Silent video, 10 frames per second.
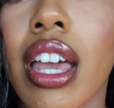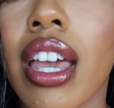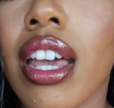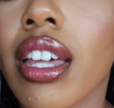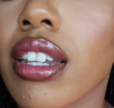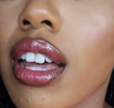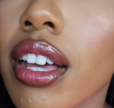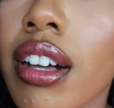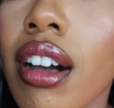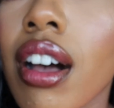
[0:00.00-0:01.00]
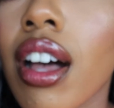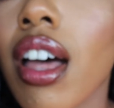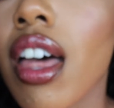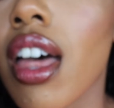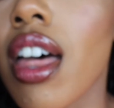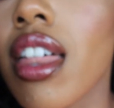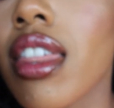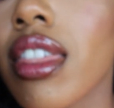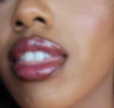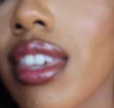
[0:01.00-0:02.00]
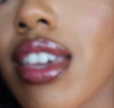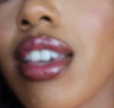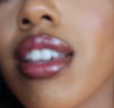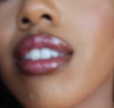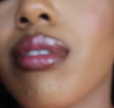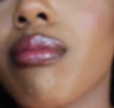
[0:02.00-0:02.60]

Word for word: And I got these